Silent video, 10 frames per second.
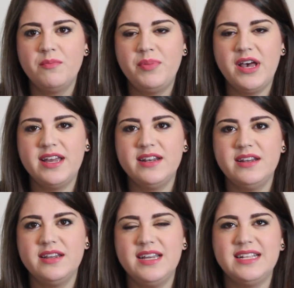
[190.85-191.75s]

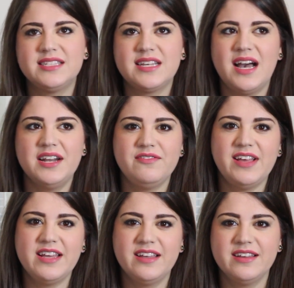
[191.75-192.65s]
but it's kind of
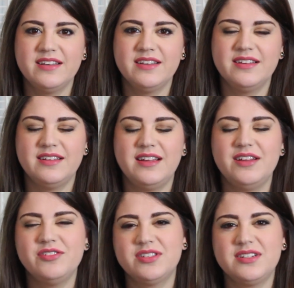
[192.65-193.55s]
like,
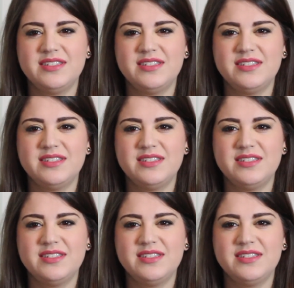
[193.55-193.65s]
I know this is